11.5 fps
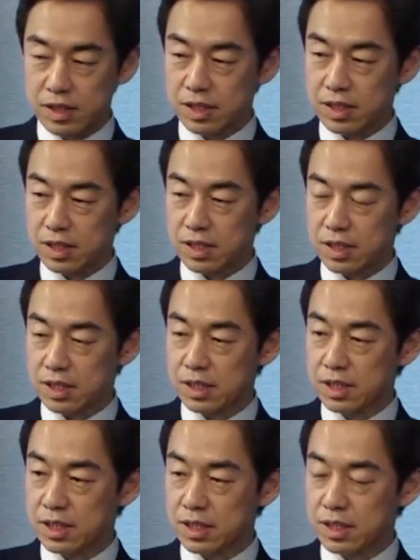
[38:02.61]
the,
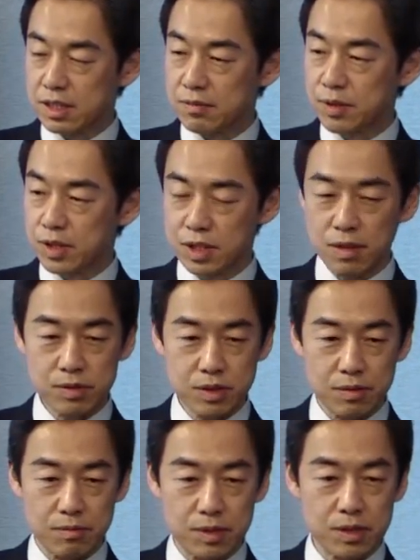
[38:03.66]
the,
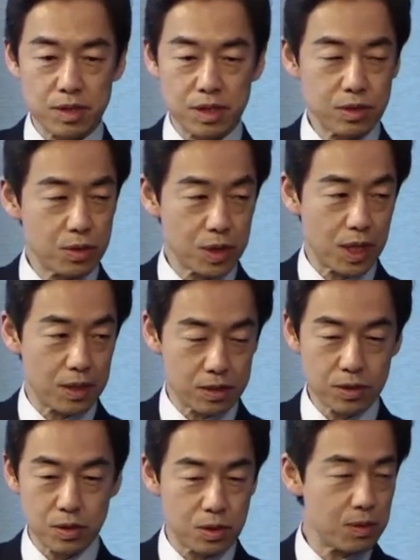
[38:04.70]
perception between Tokyo and
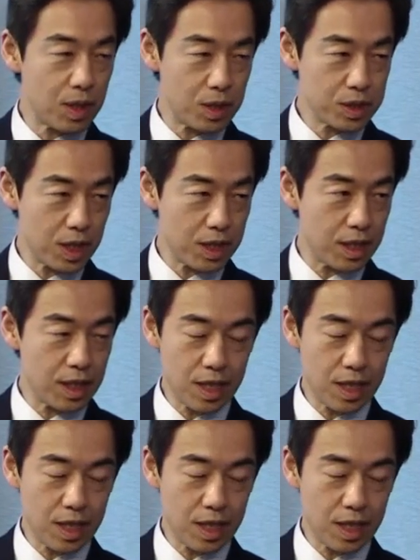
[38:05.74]
Seoul toward China.